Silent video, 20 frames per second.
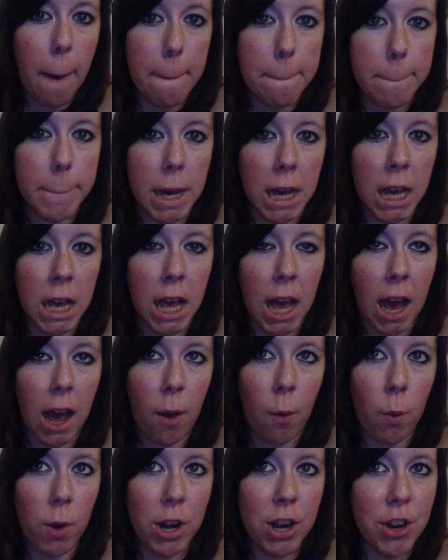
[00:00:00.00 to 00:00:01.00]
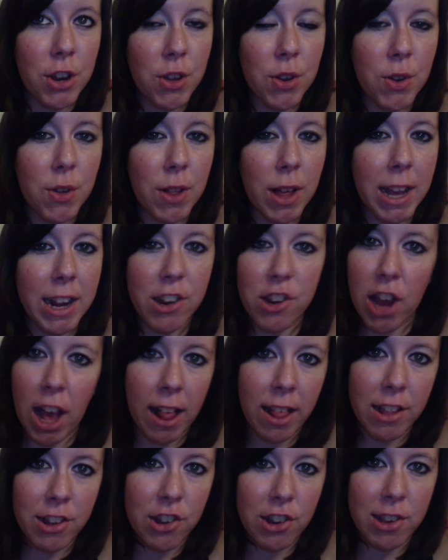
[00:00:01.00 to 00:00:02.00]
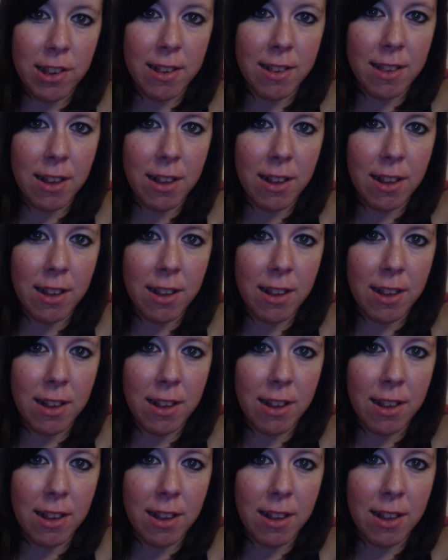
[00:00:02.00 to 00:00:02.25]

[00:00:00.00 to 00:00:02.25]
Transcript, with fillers: but I want to do like challenges